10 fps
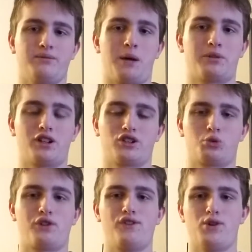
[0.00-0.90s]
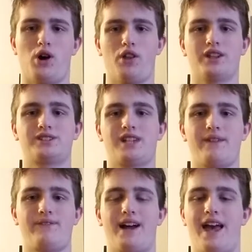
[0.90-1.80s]
I'm going to review all the
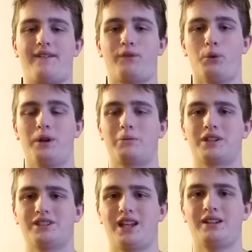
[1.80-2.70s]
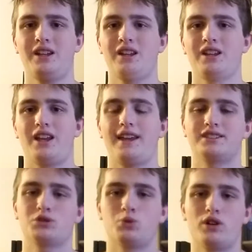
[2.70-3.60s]
stuff I have for it. I'm going to say,
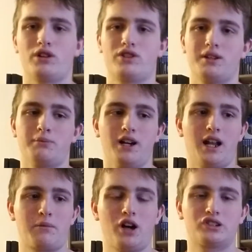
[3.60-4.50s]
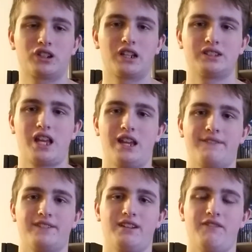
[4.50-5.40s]
is it worth it? But I'm also going to say
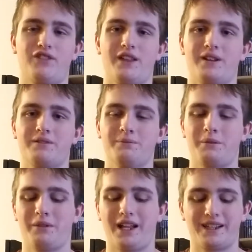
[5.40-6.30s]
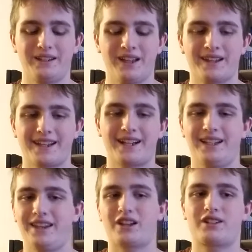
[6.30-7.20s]
if the, like,
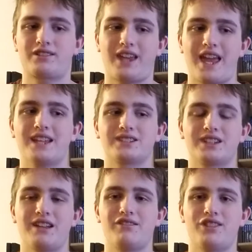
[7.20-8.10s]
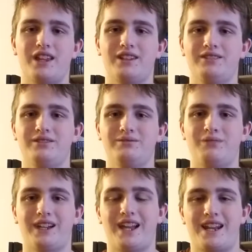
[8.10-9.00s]
technically the case and everything,
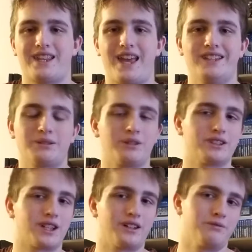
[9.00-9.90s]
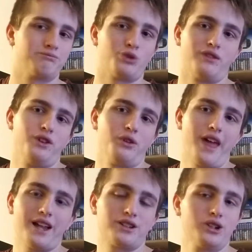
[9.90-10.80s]
I got a case, I'm just going to review
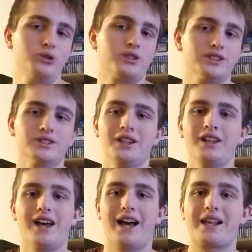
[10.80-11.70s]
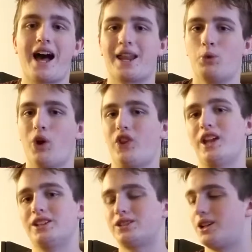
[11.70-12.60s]
that too, because I got it with
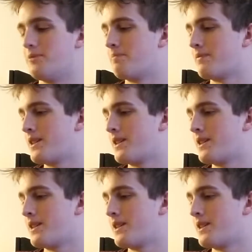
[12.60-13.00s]
it. So